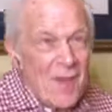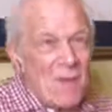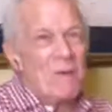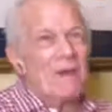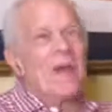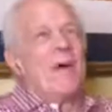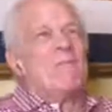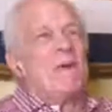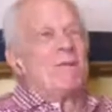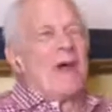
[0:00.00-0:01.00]
But
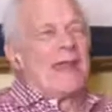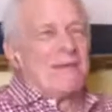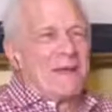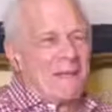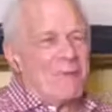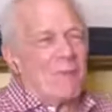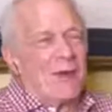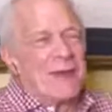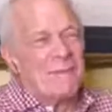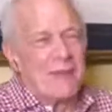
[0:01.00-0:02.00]
wait a minute.
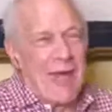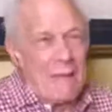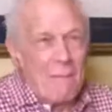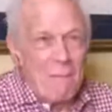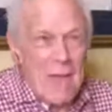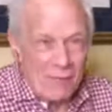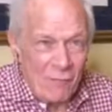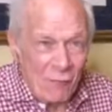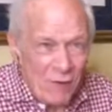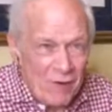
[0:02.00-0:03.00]
I'm a man
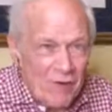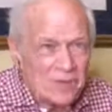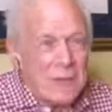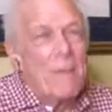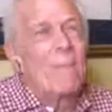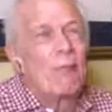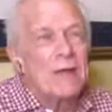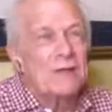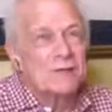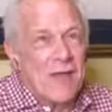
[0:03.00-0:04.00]
of words. I'm a
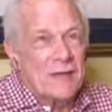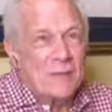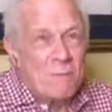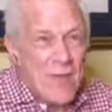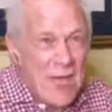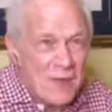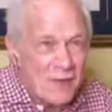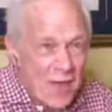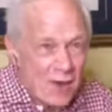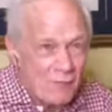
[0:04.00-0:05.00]
priest. I depend
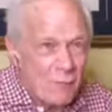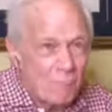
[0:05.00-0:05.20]
on...